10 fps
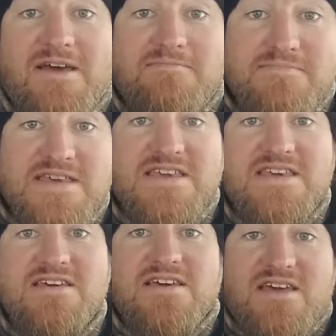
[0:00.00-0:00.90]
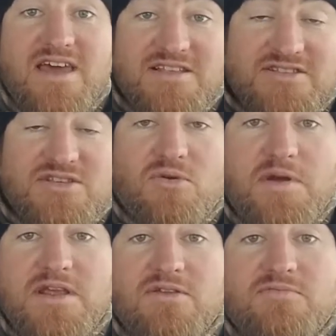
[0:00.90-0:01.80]
me and so
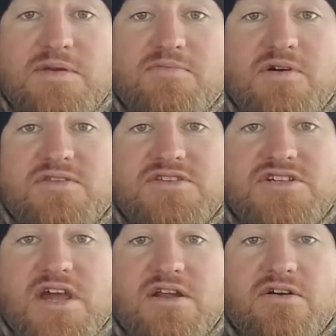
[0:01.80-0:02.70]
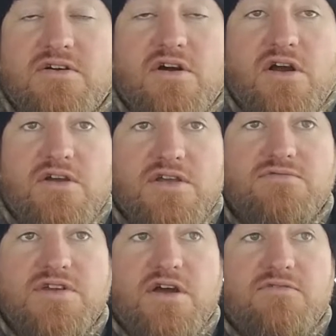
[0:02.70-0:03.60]
many other people on this channel are in
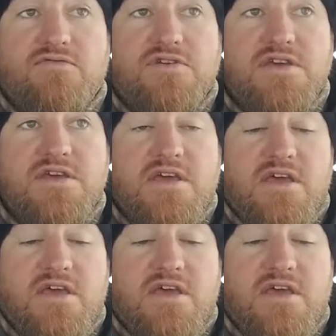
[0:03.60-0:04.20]
recovery